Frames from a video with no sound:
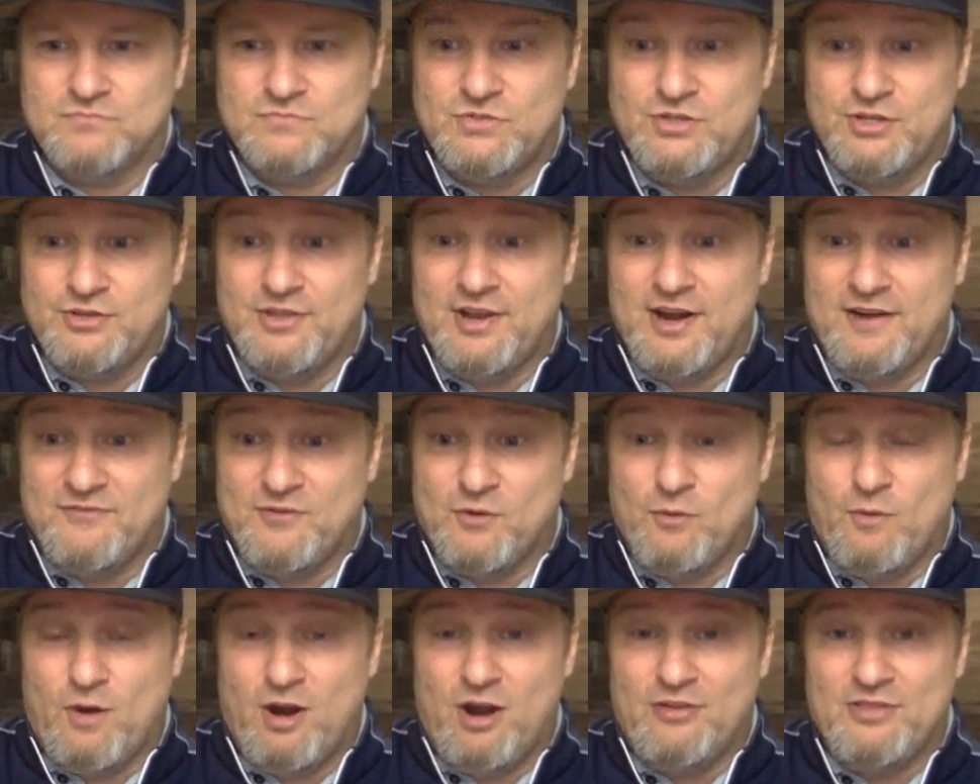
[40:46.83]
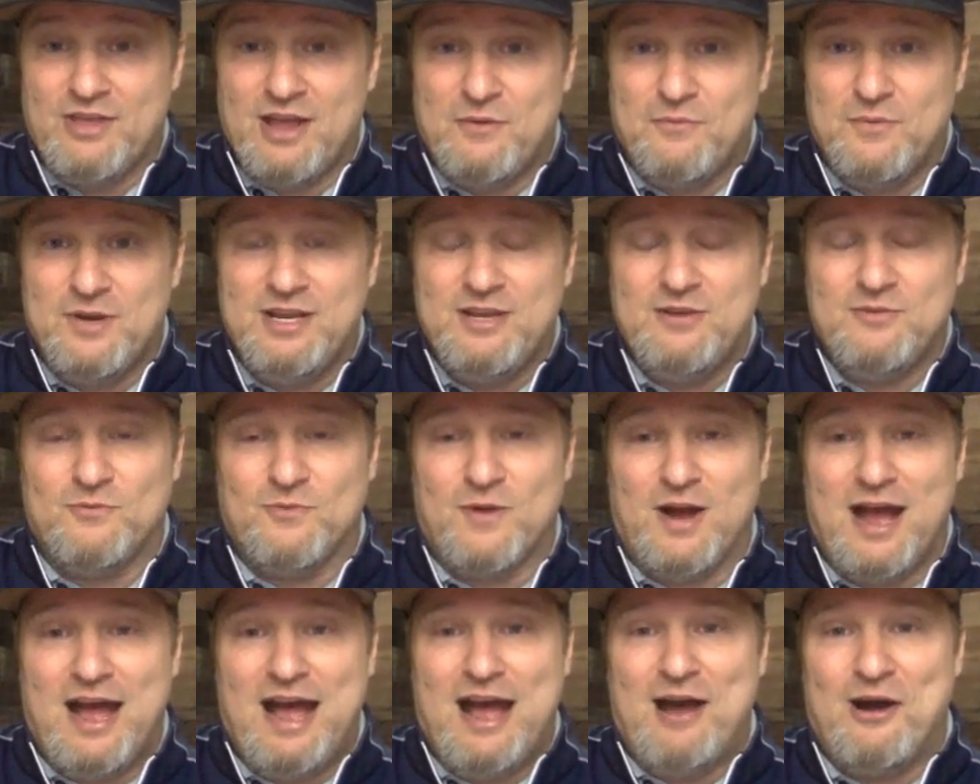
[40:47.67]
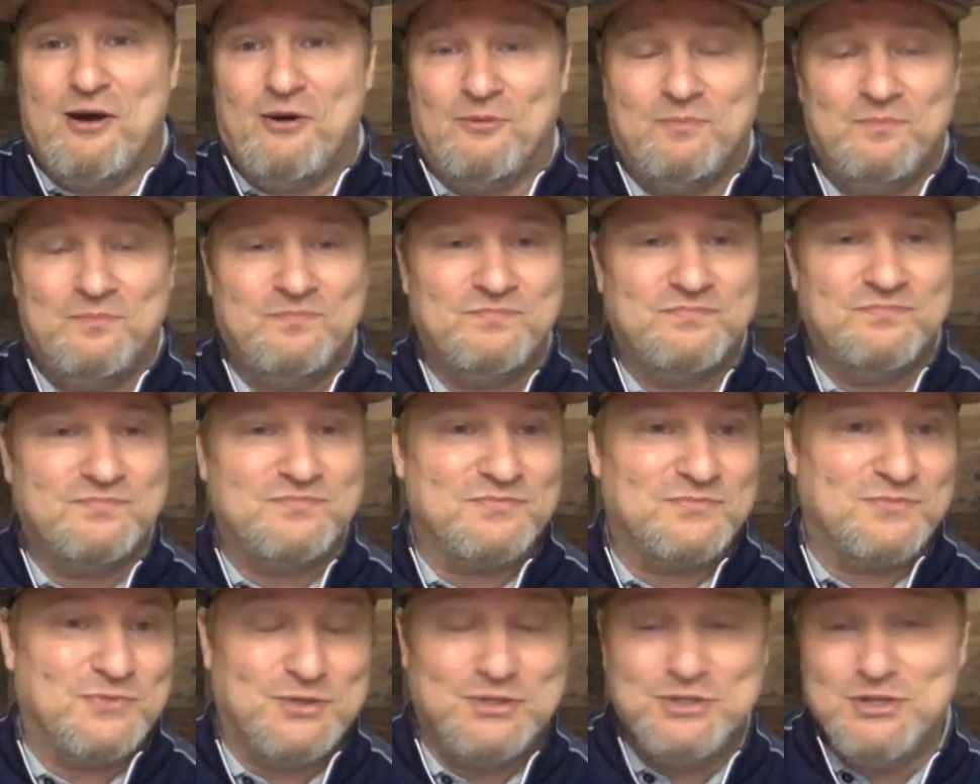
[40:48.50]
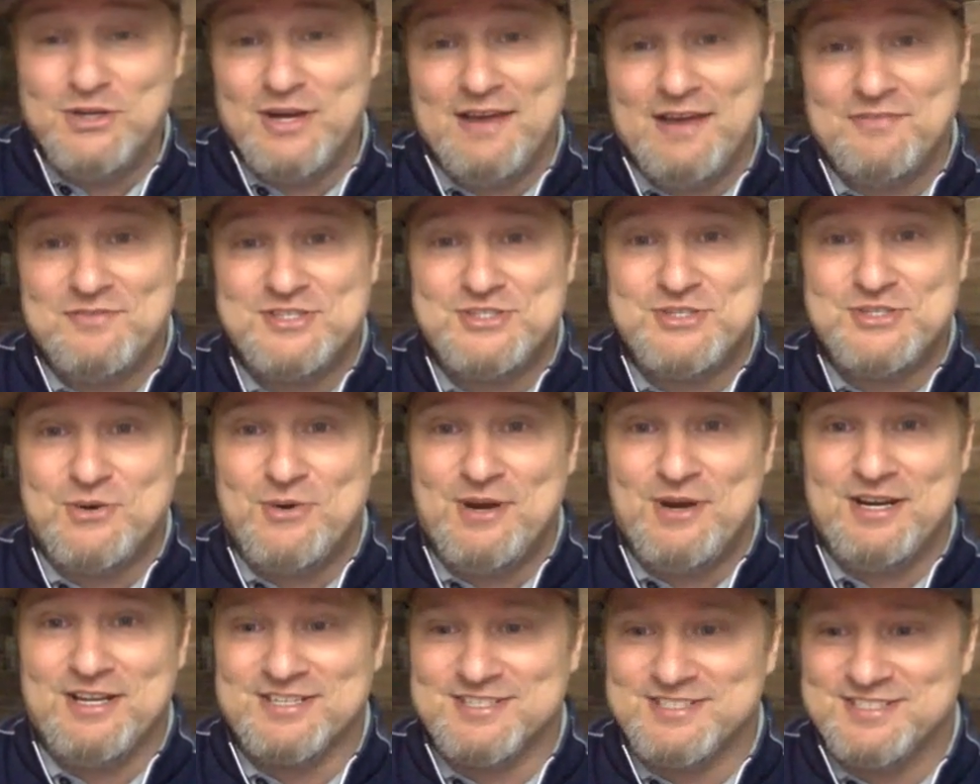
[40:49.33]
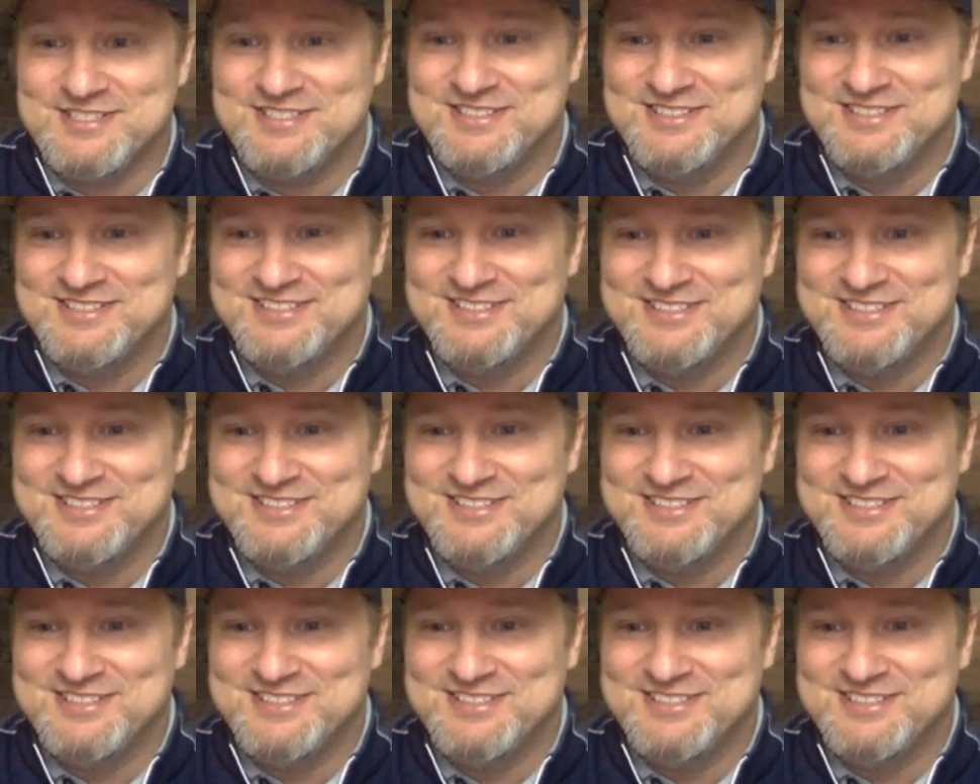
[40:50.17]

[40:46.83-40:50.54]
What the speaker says: You're there for work that week? Wow. Well, you'll have to join us.